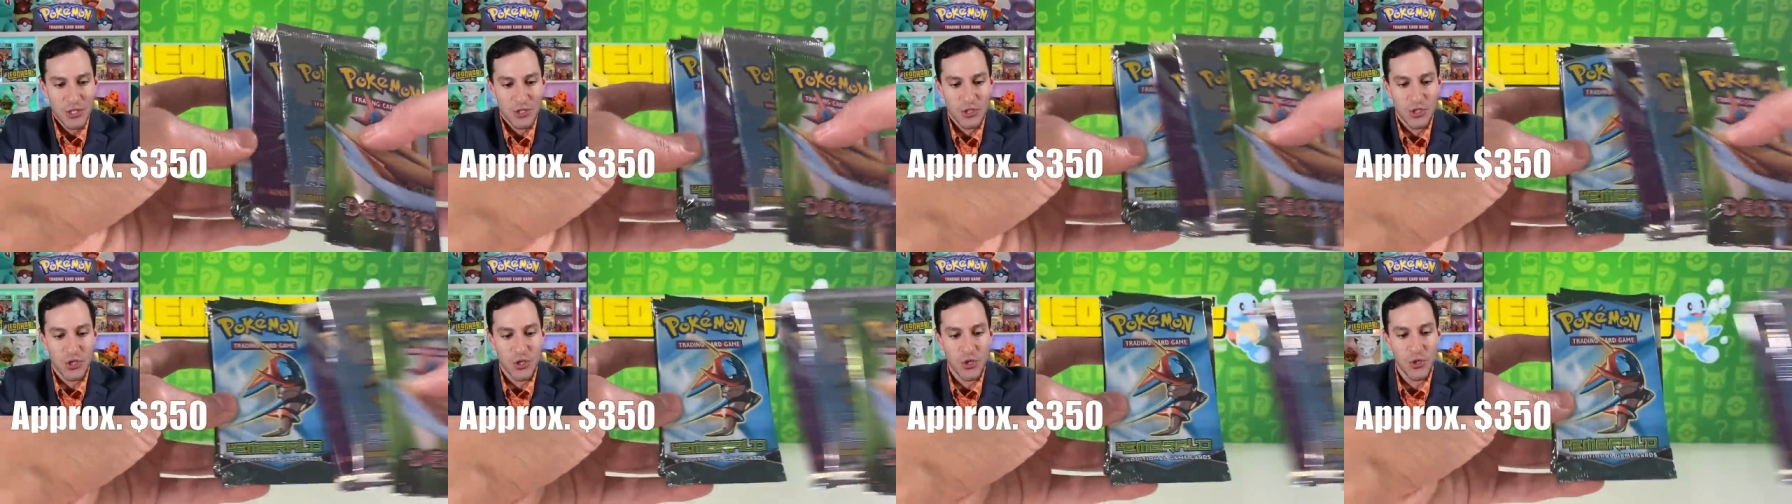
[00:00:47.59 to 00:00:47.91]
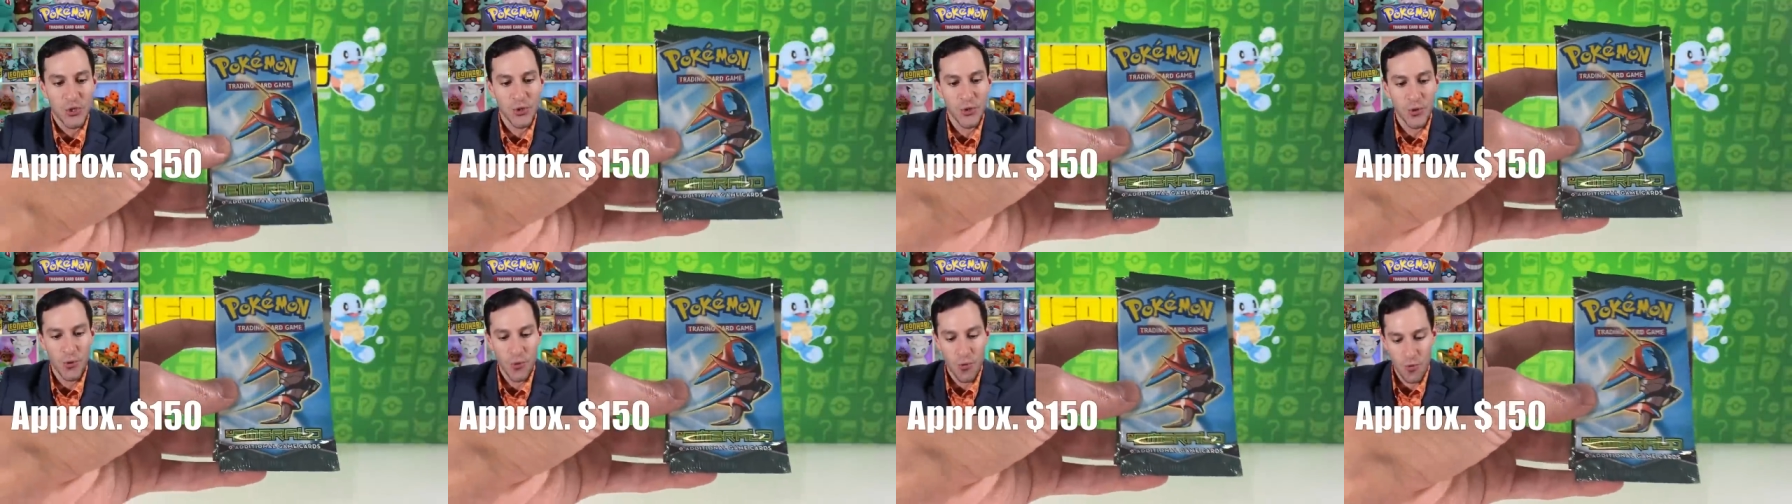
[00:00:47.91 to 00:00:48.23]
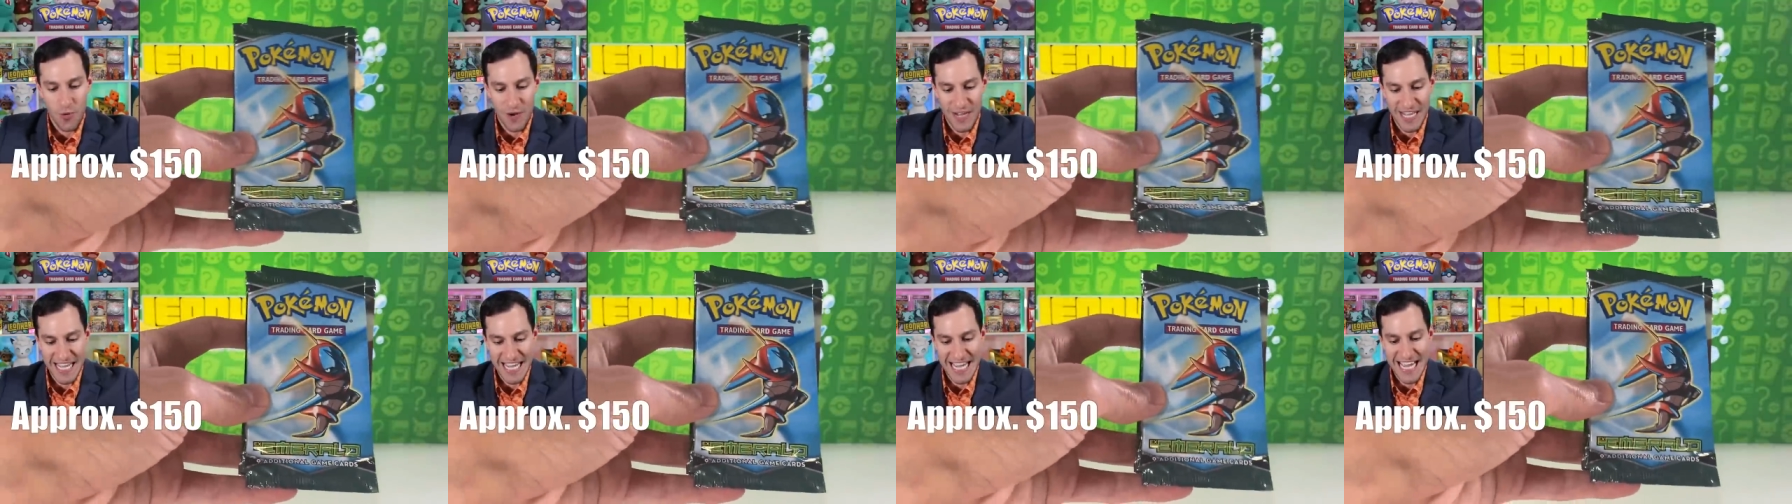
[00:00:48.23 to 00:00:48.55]

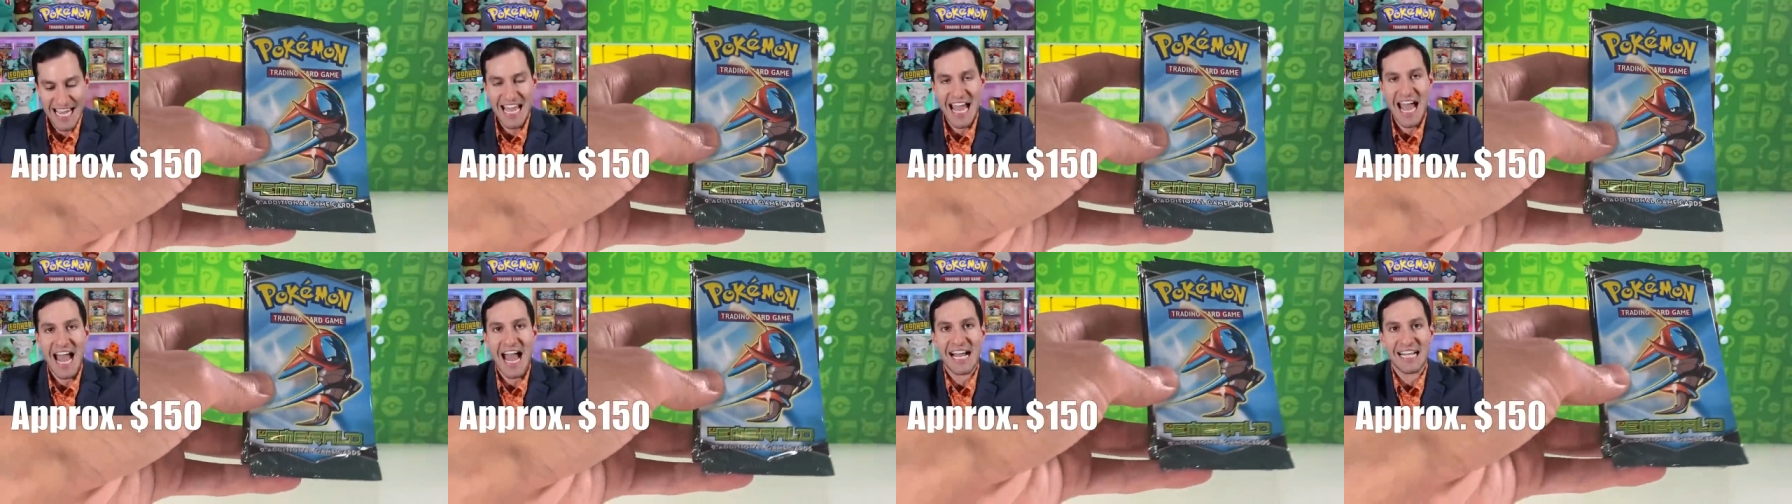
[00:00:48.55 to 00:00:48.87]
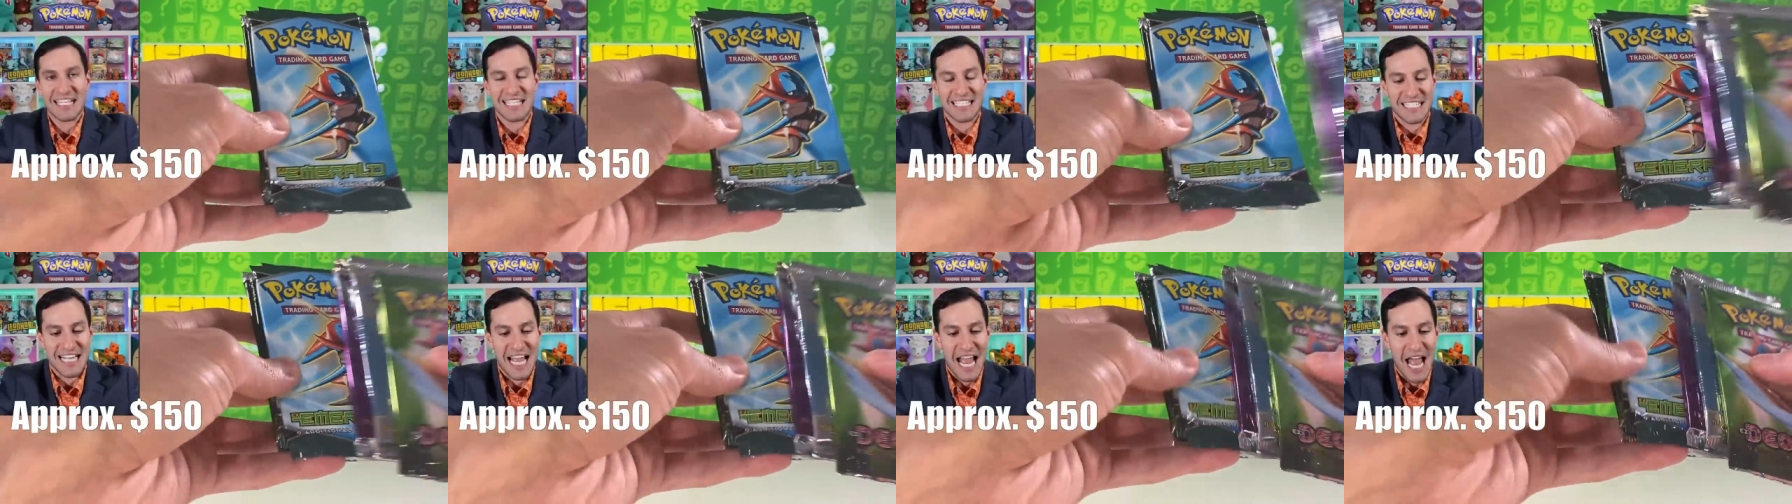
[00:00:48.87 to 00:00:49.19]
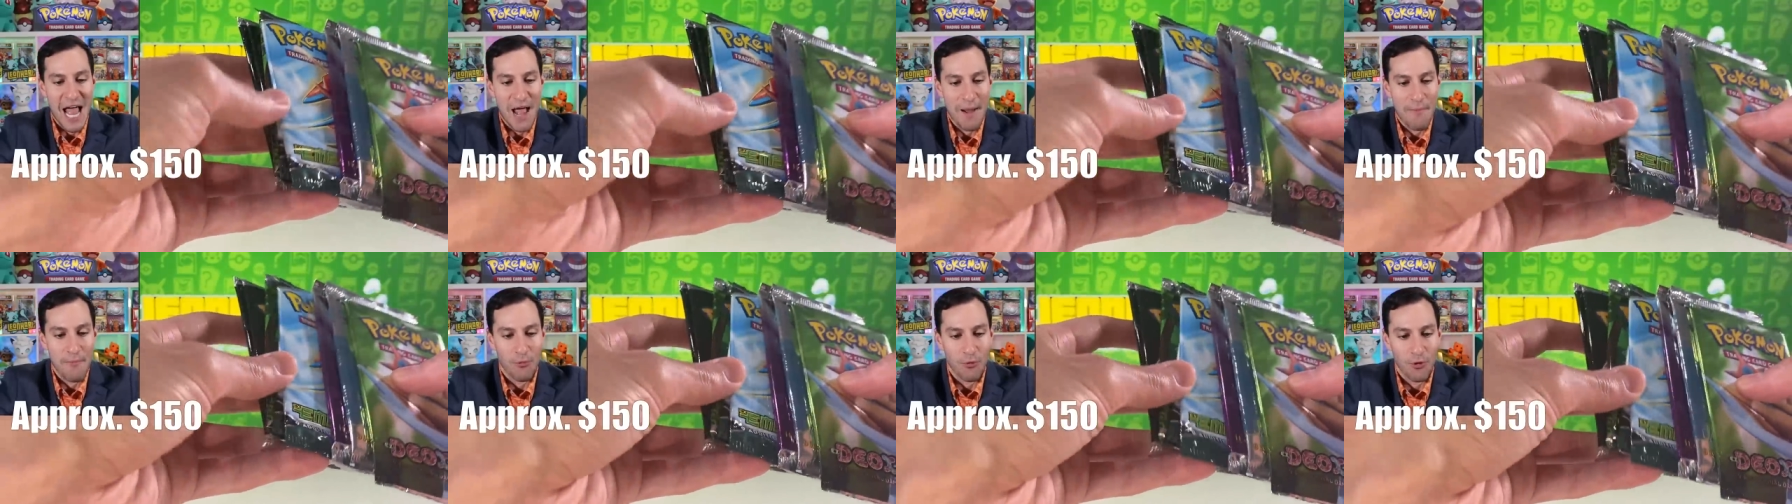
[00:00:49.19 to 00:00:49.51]
two E X
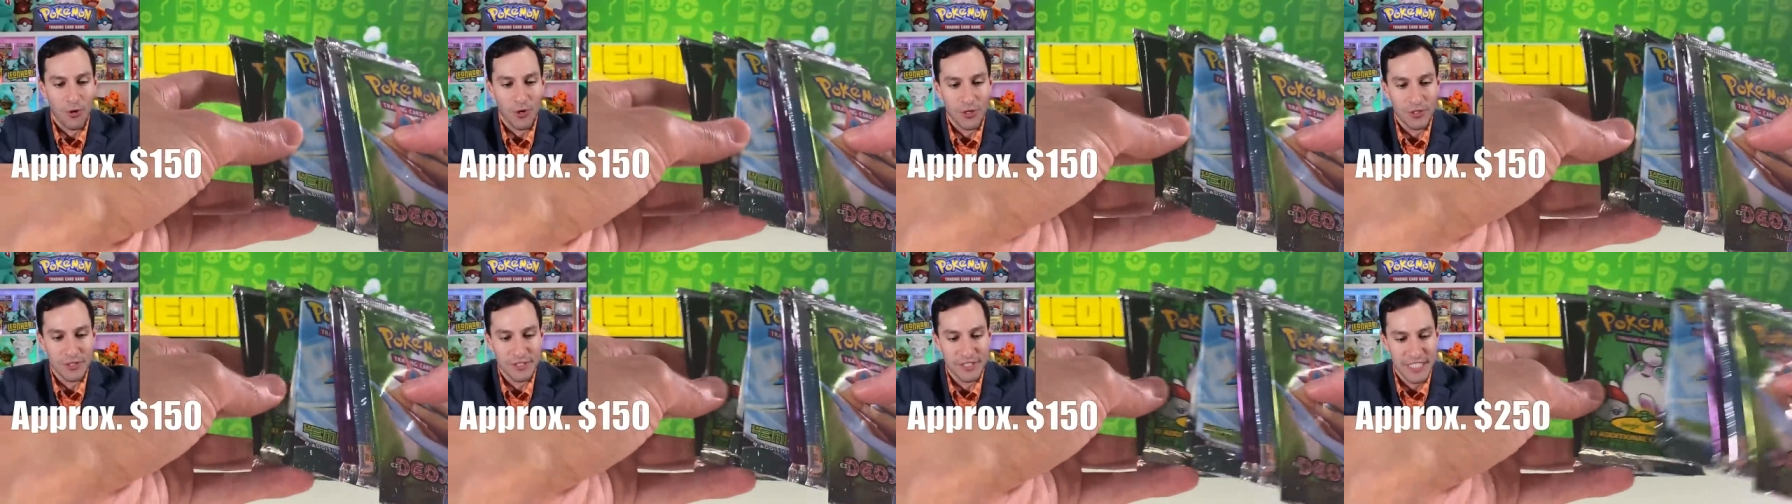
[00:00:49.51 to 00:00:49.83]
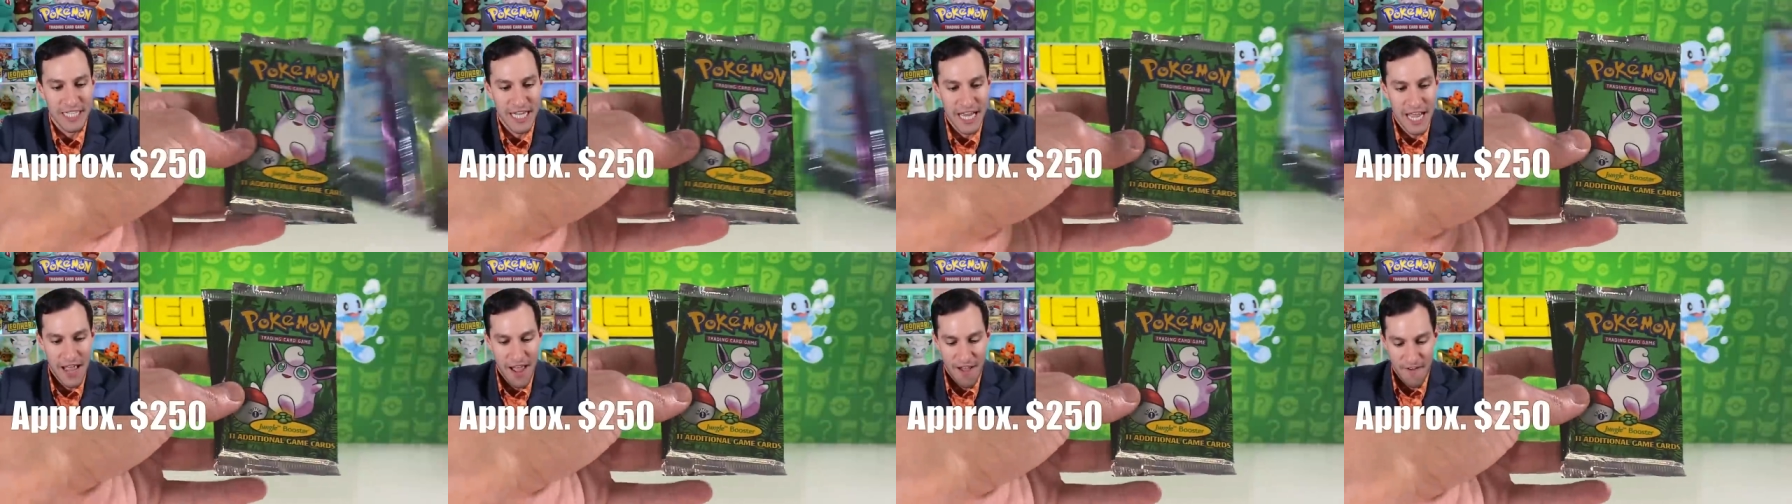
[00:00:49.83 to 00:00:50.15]
Emerald,